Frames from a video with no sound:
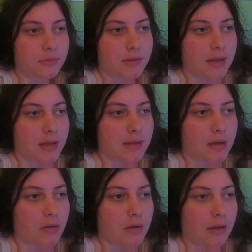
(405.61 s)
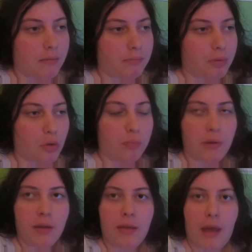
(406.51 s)
See, I tell you I'm poop
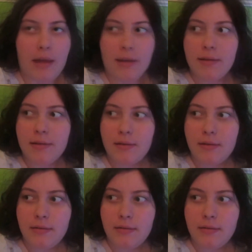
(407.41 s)
at this.